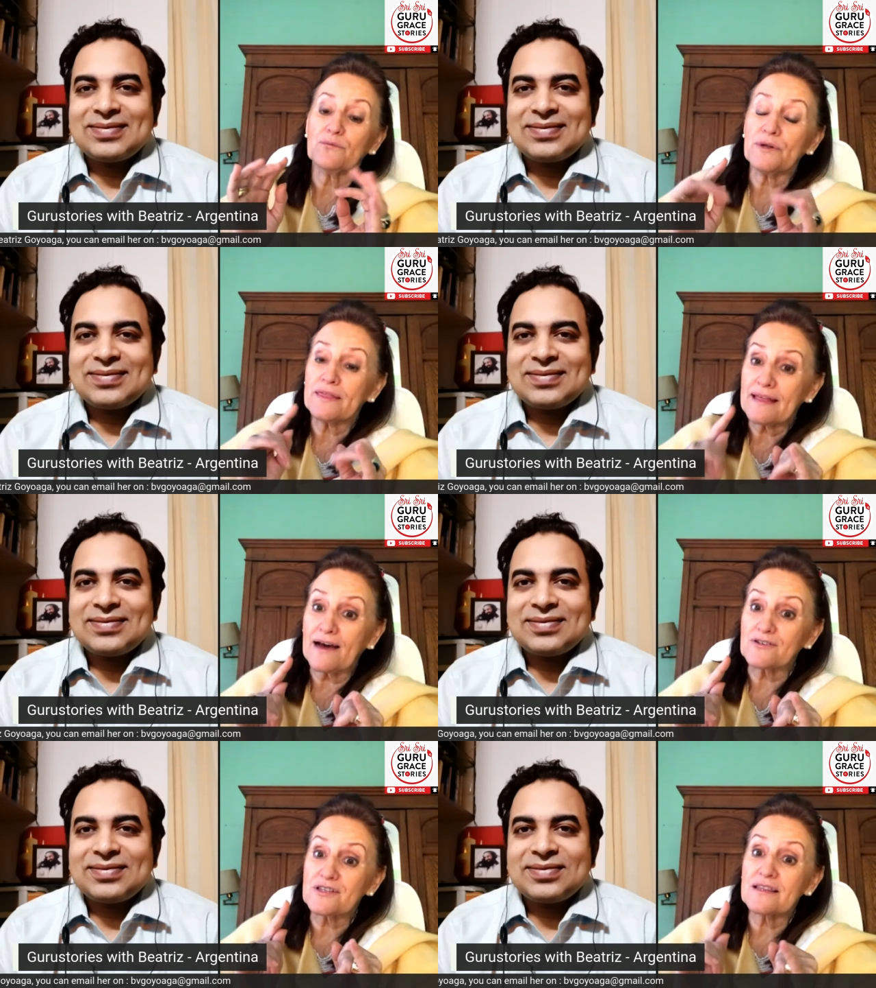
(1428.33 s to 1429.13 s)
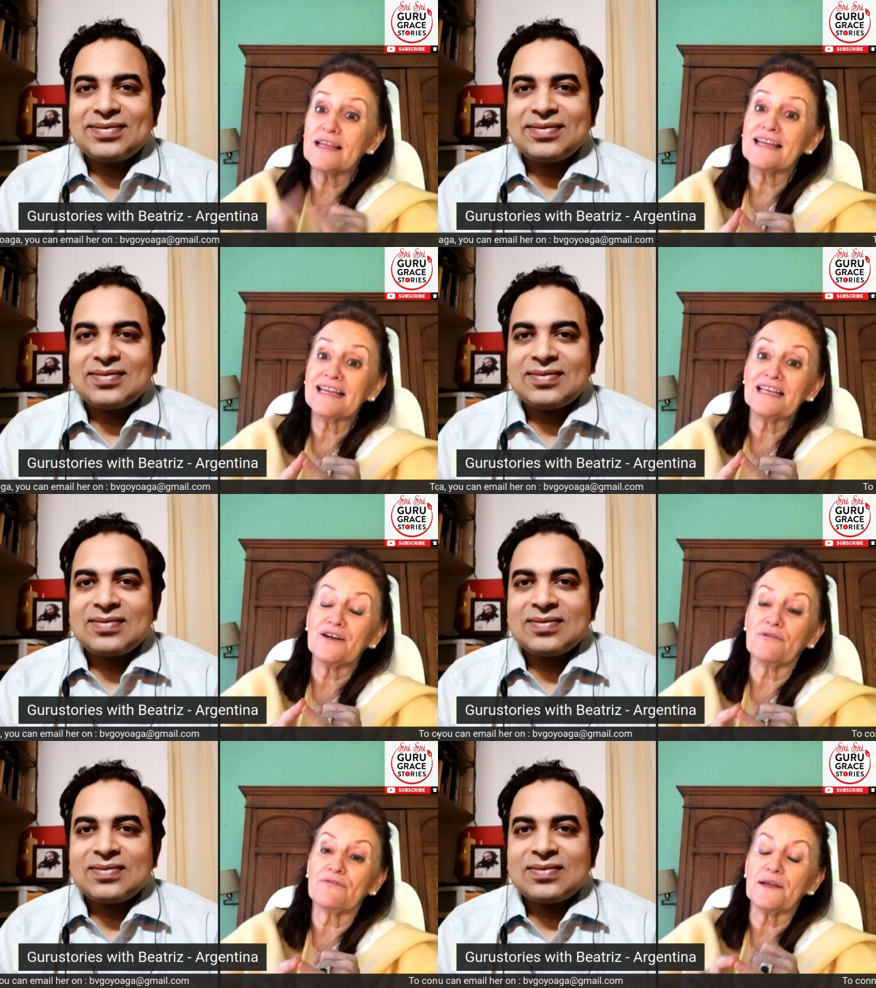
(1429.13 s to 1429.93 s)
Speaker 1: without
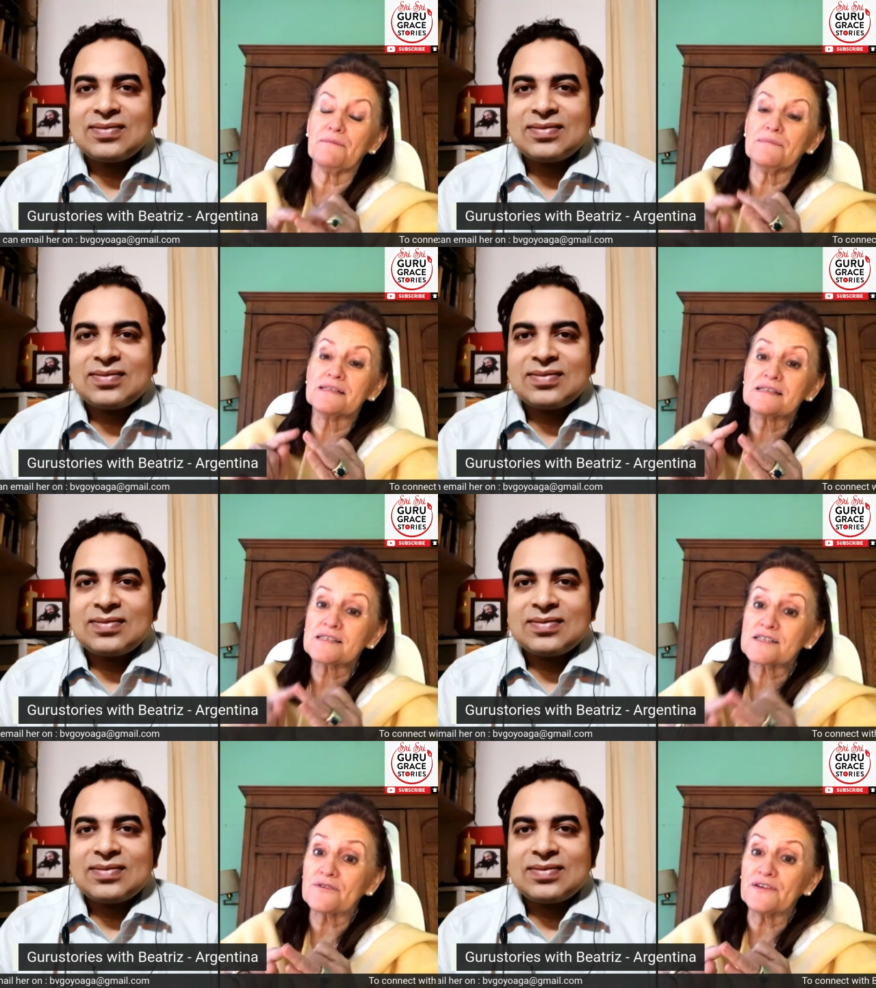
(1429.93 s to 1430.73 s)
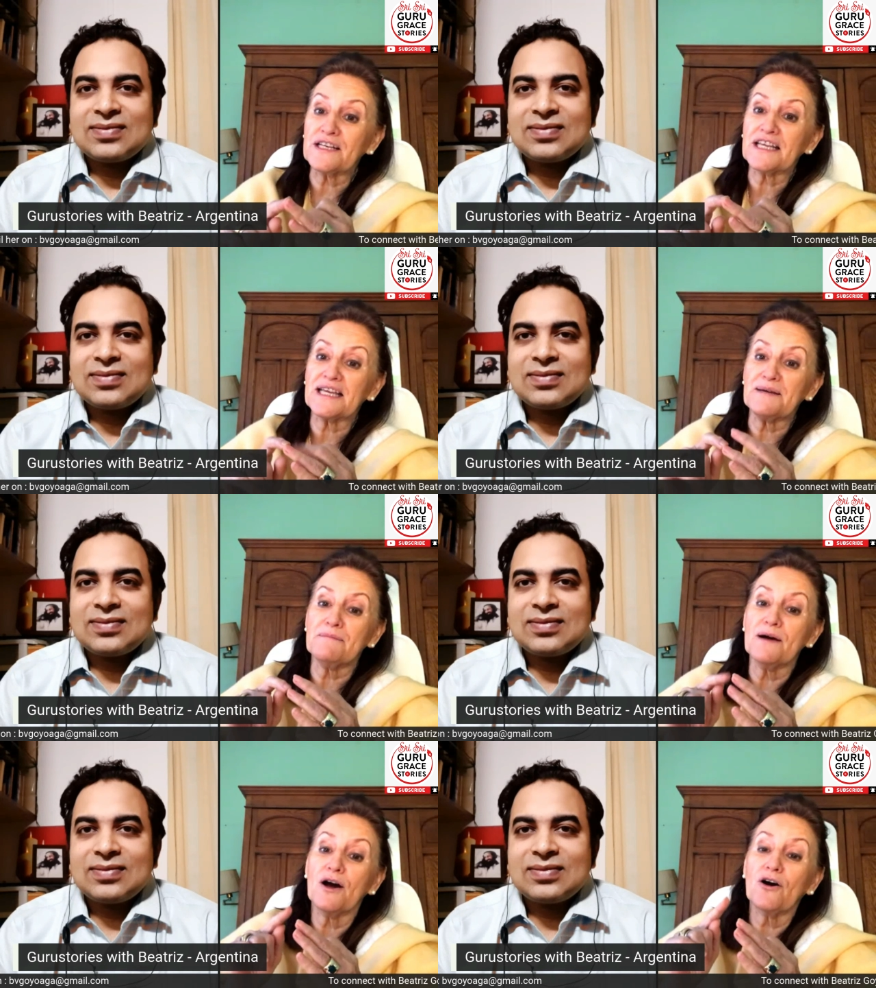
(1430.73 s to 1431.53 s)
thinking of Him, serving
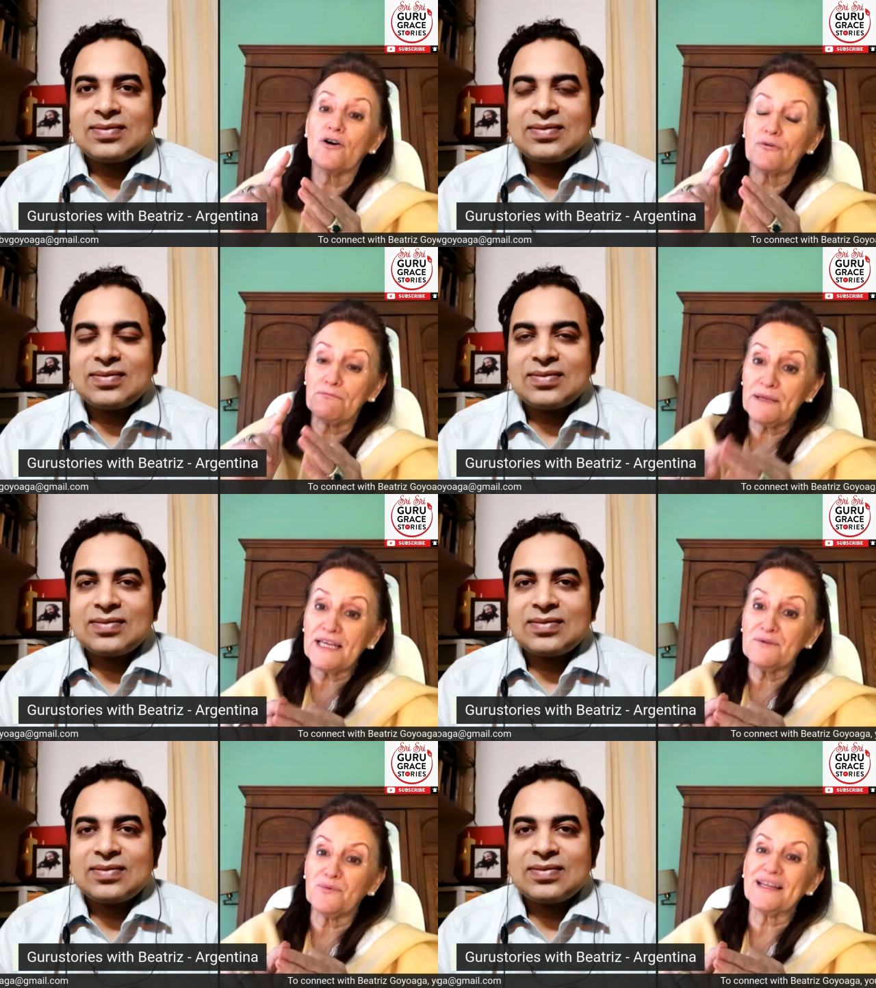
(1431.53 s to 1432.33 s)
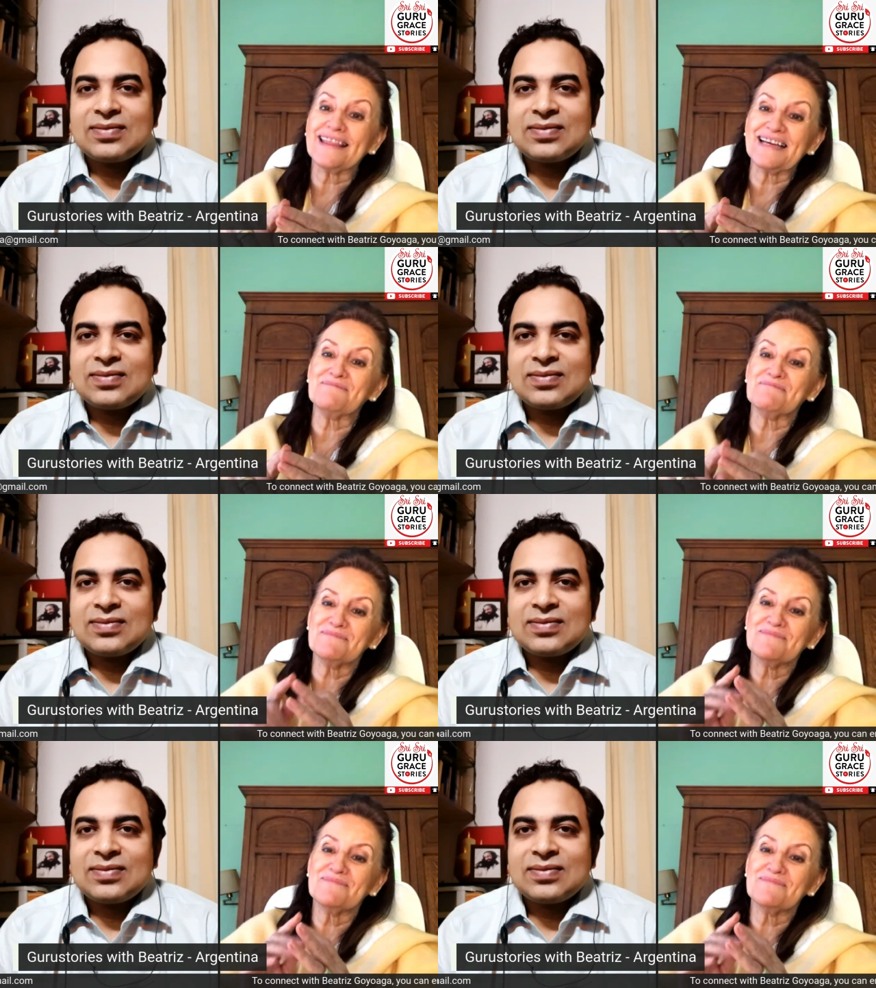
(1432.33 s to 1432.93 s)
Him, or being with Him.